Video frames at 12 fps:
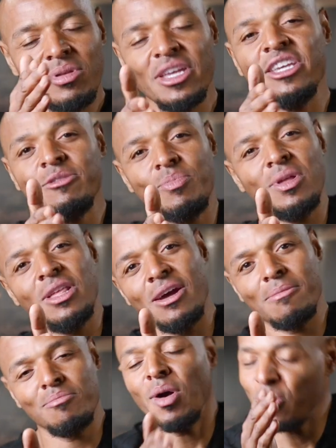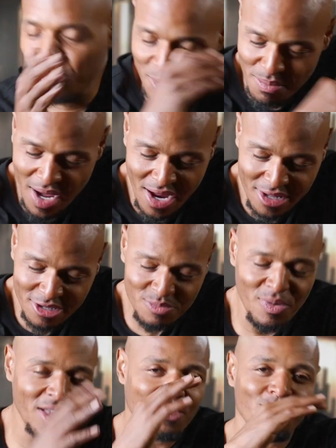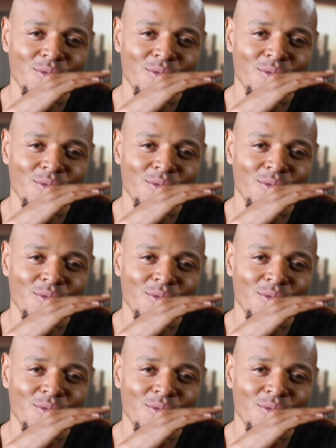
Please pull up, post about it, spread